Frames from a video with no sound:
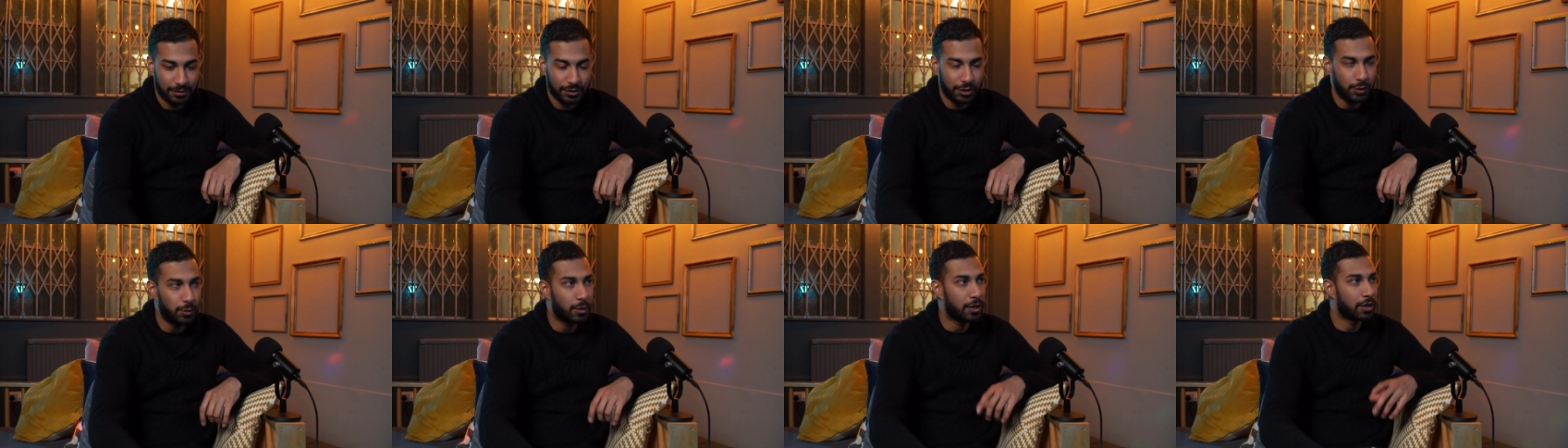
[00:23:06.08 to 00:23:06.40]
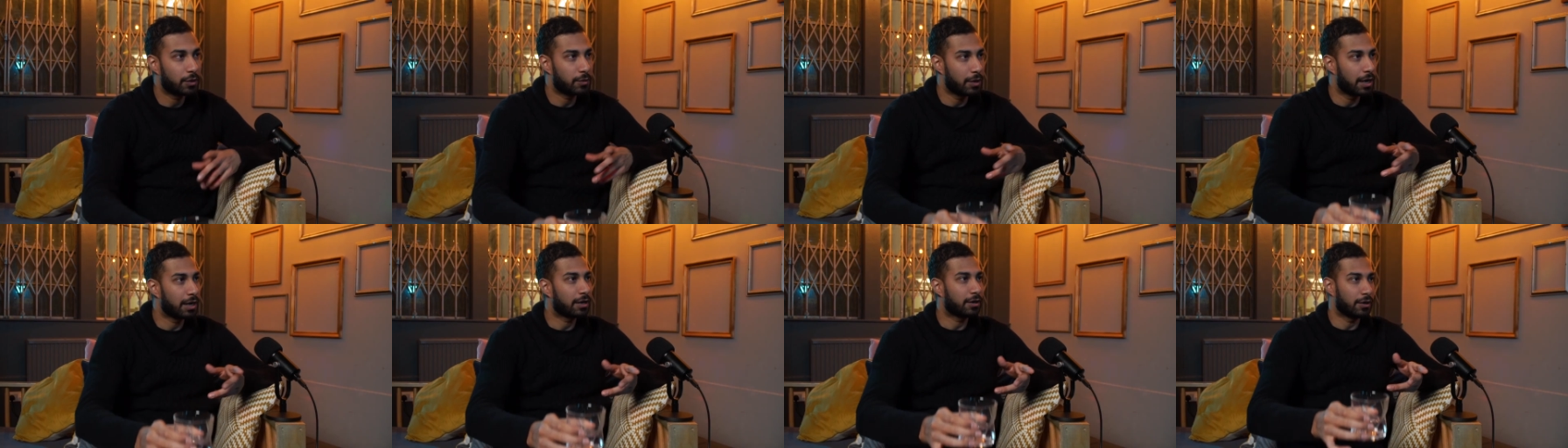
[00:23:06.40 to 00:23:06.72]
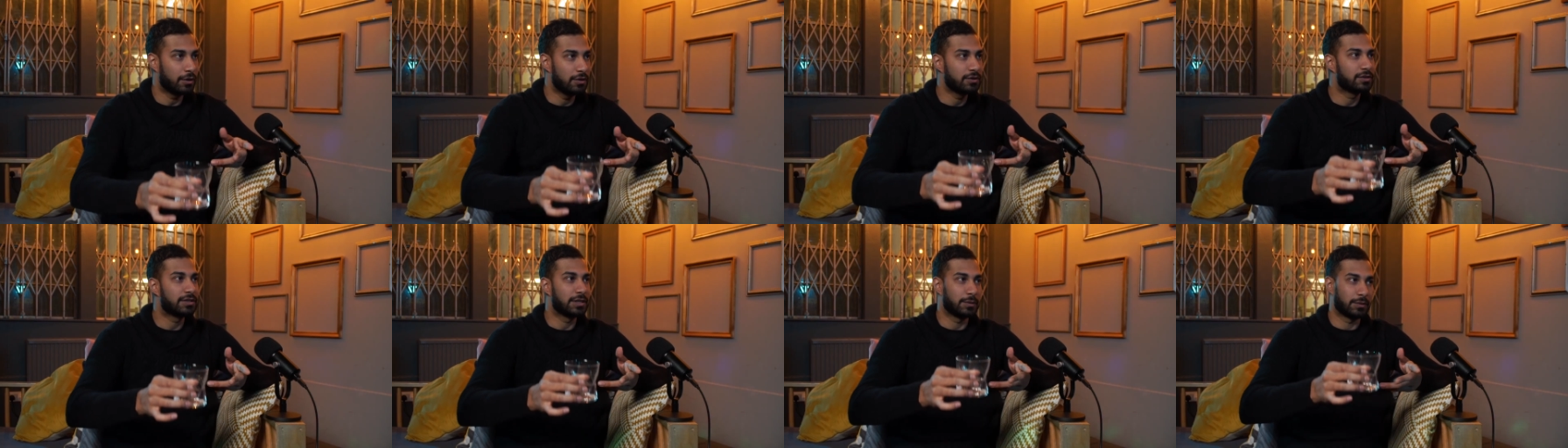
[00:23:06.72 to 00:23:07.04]
you work quite
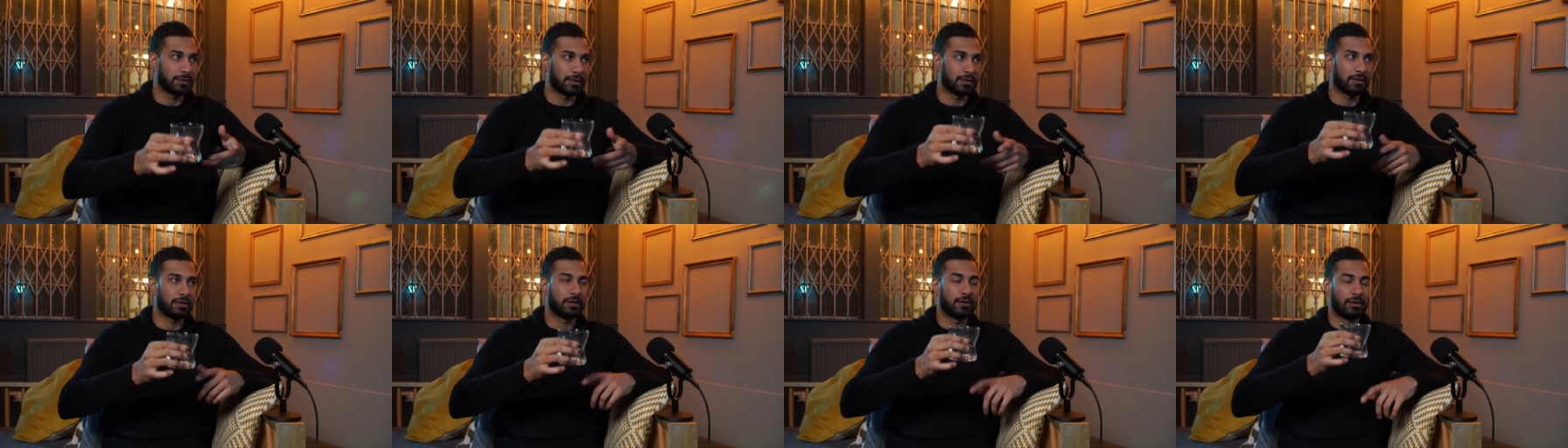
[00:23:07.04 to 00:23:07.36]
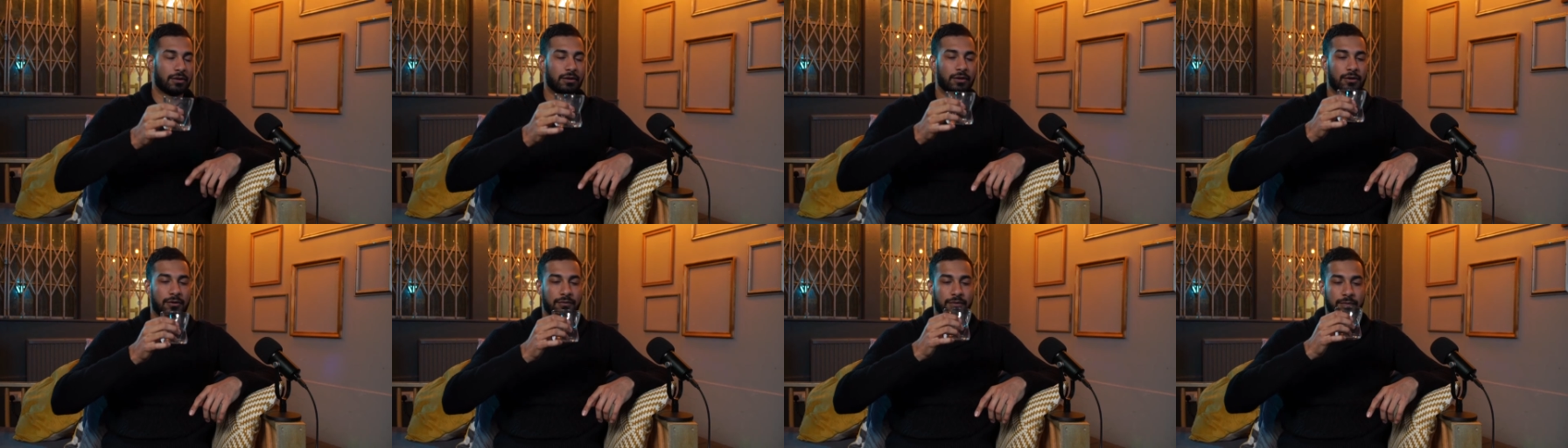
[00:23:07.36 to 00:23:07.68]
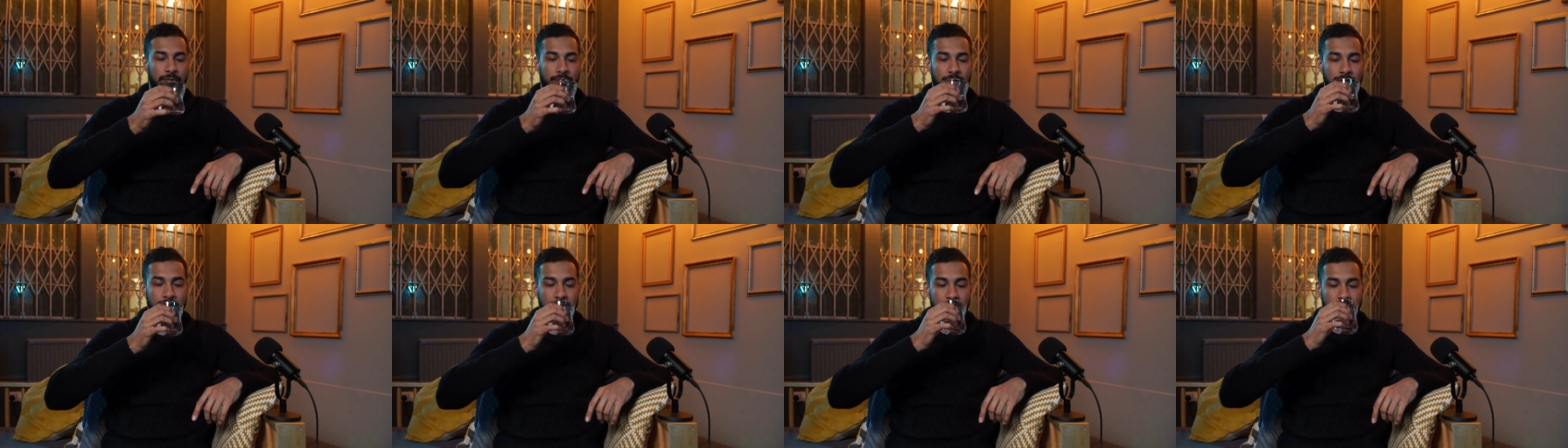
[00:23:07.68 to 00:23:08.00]
closely with yeah. a lot of them,
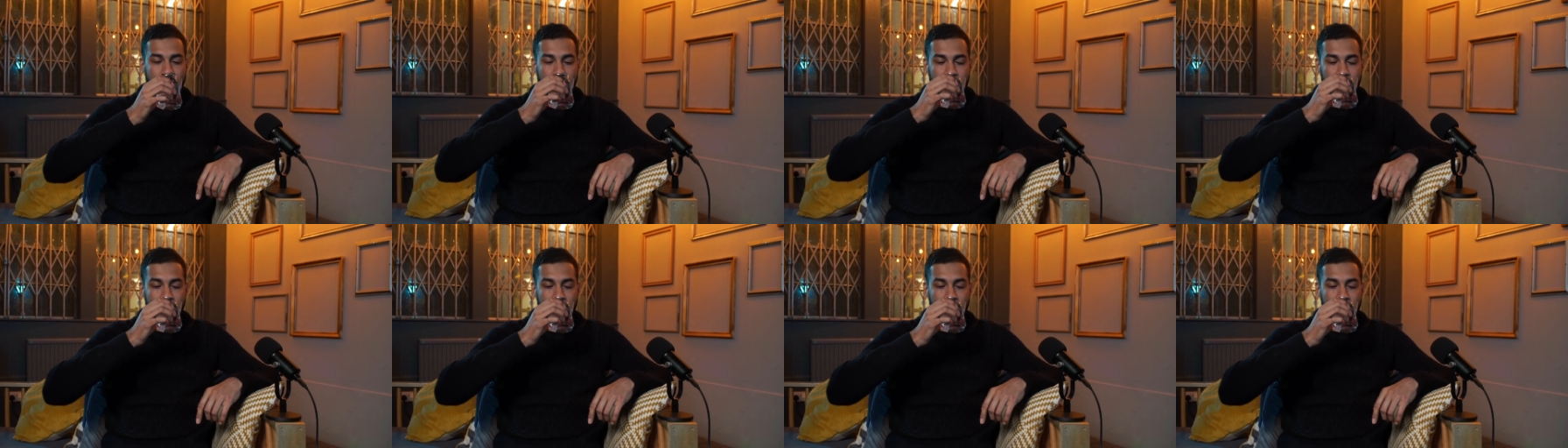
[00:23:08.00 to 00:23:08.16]
right? Yeah. I